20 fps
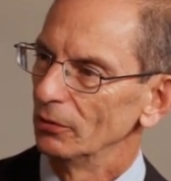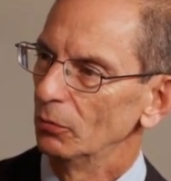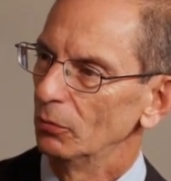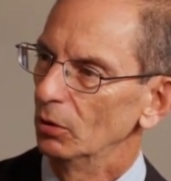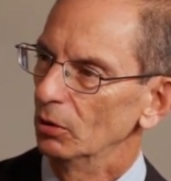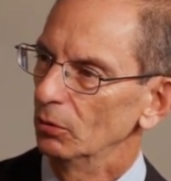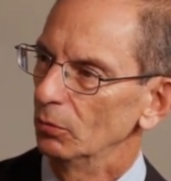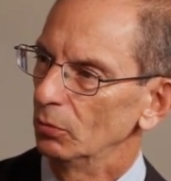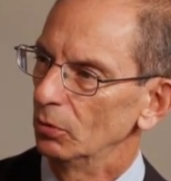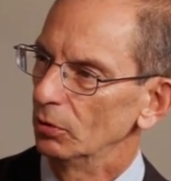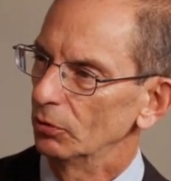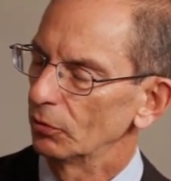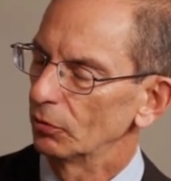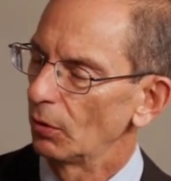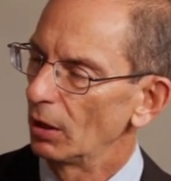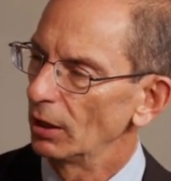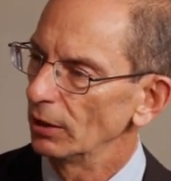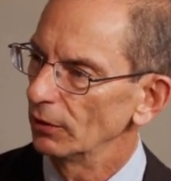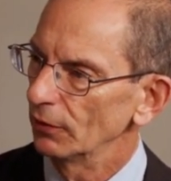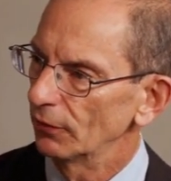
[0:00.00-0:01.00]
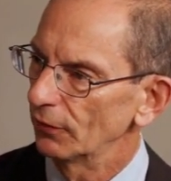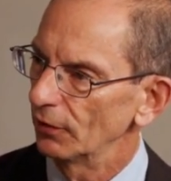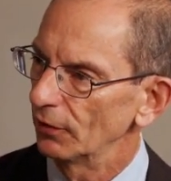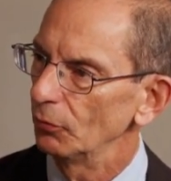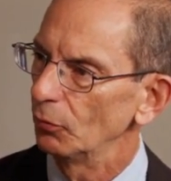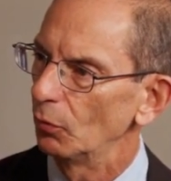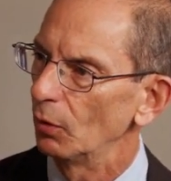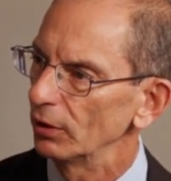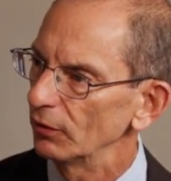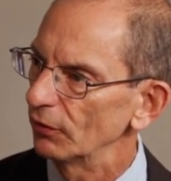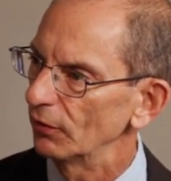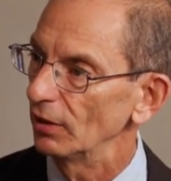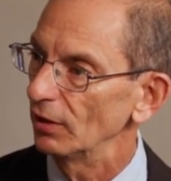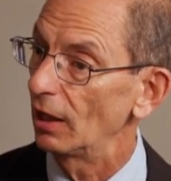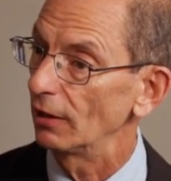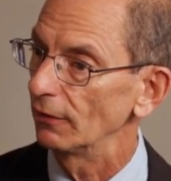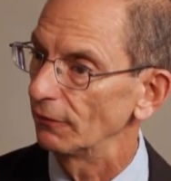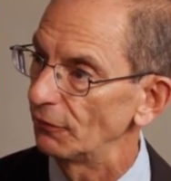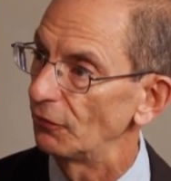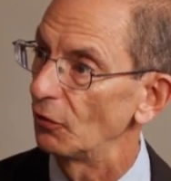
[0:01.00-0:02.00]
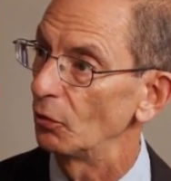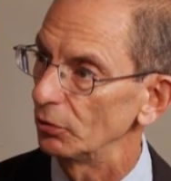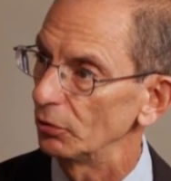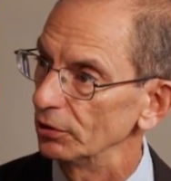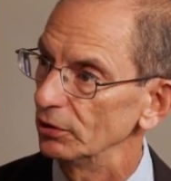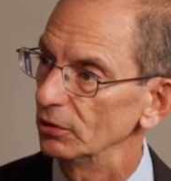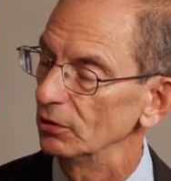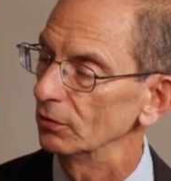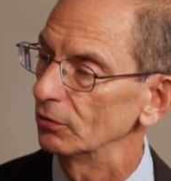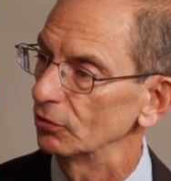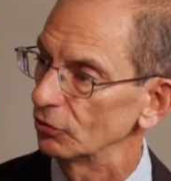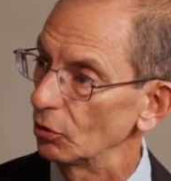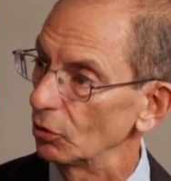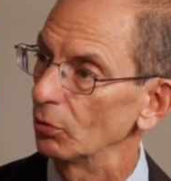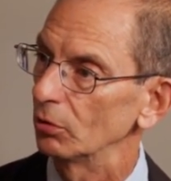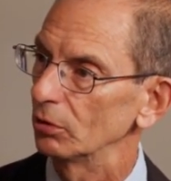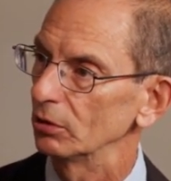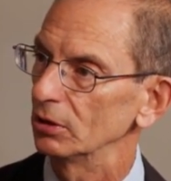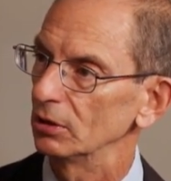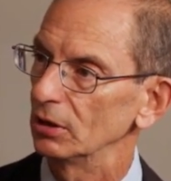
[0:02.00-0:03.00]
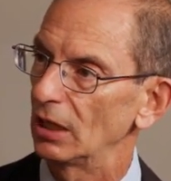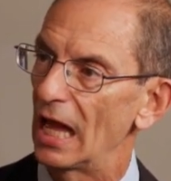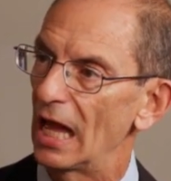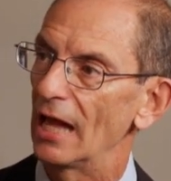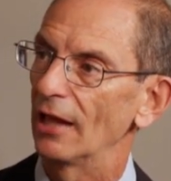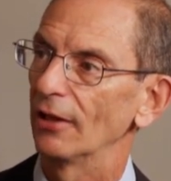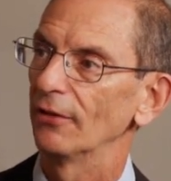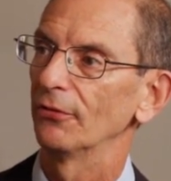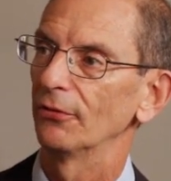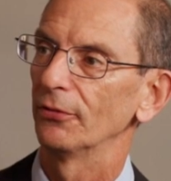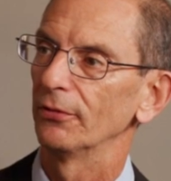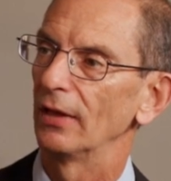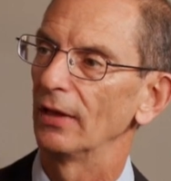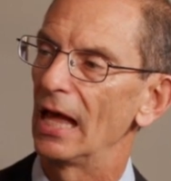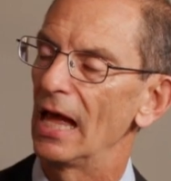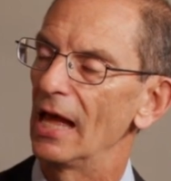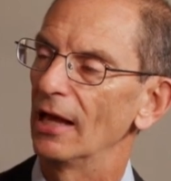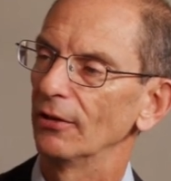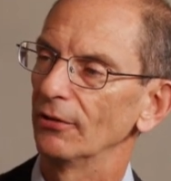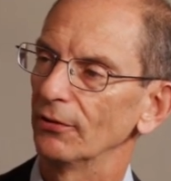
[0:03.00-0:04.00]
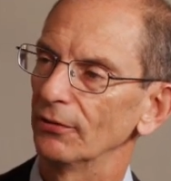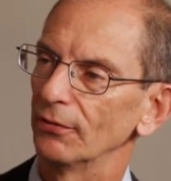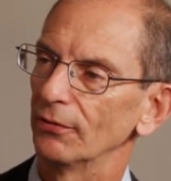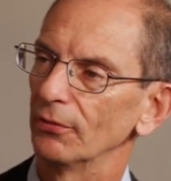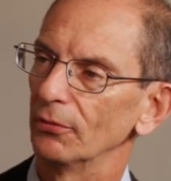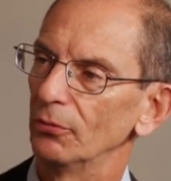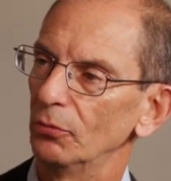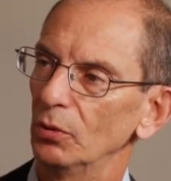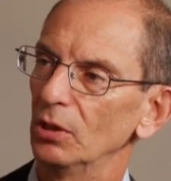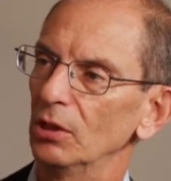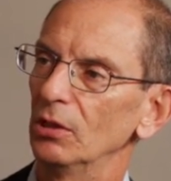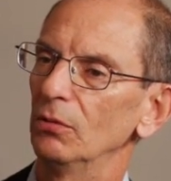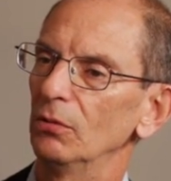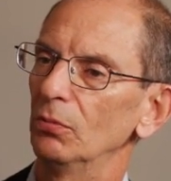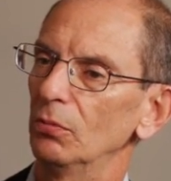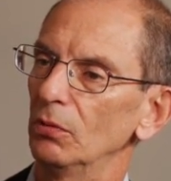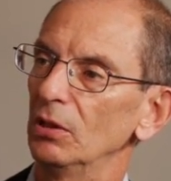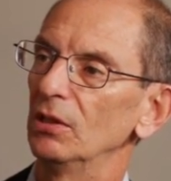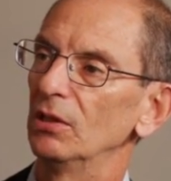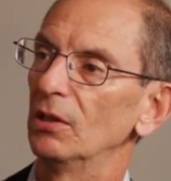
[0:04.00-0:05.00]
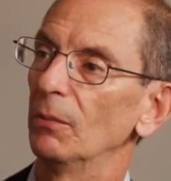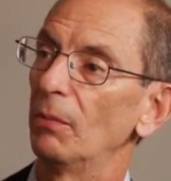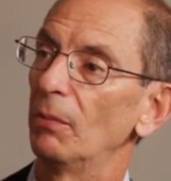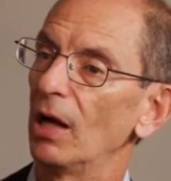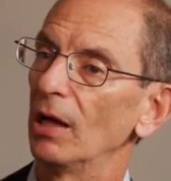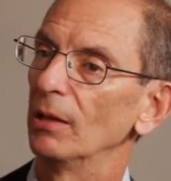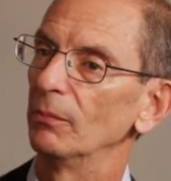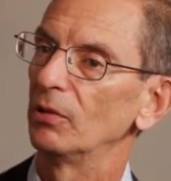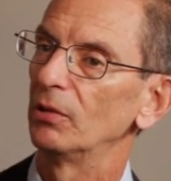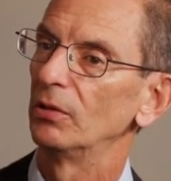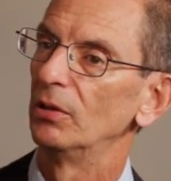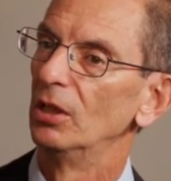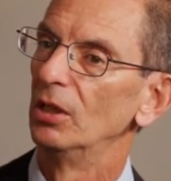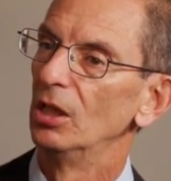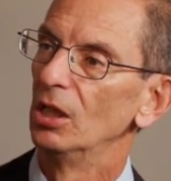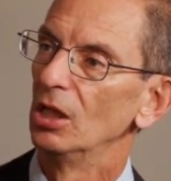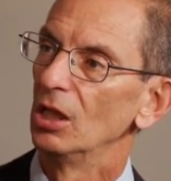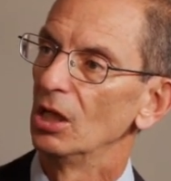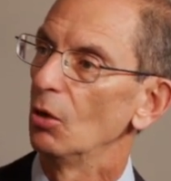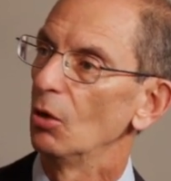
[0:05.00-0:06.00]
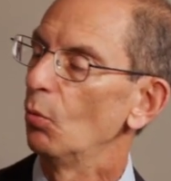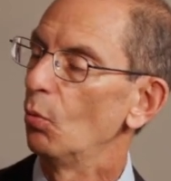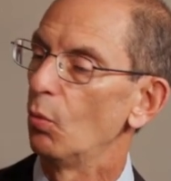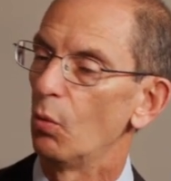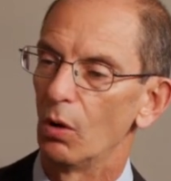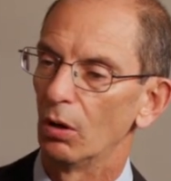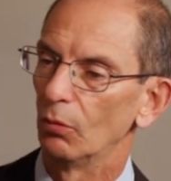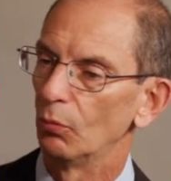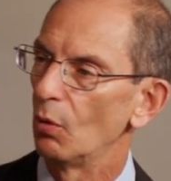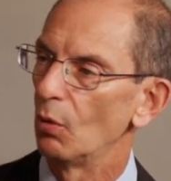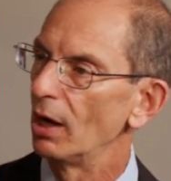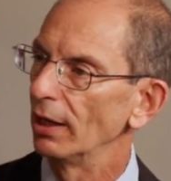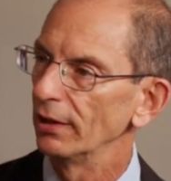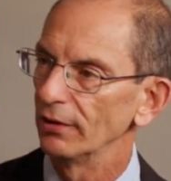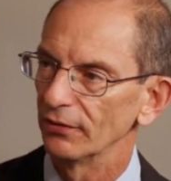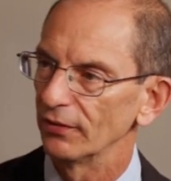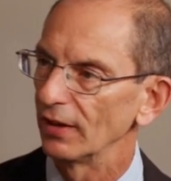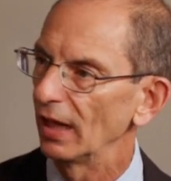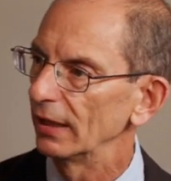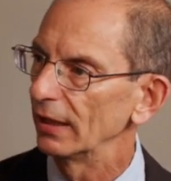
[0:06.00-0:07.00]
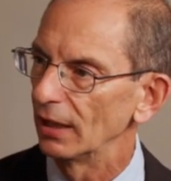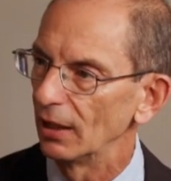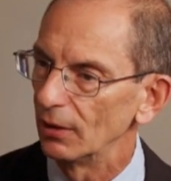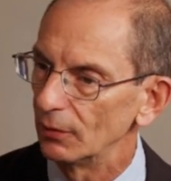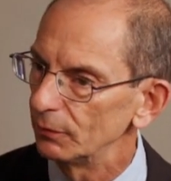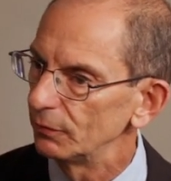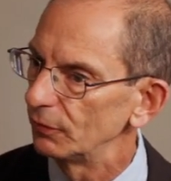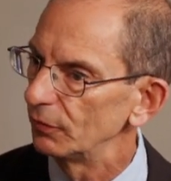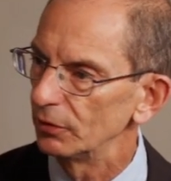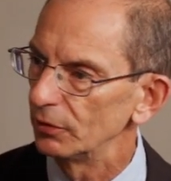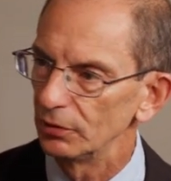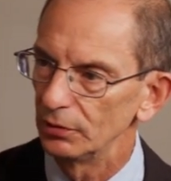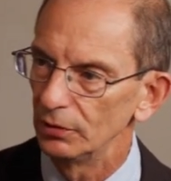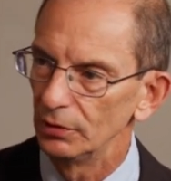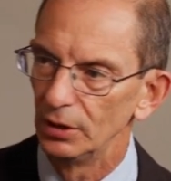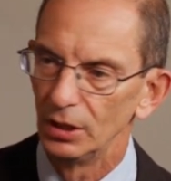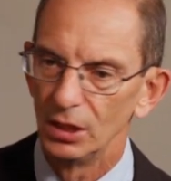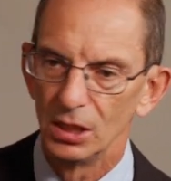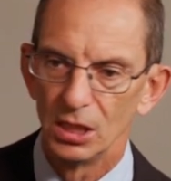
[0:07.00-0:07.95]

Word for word: We're, we're trying to see what is the unfolding story as, as we read the Bible. What, why is that helpful?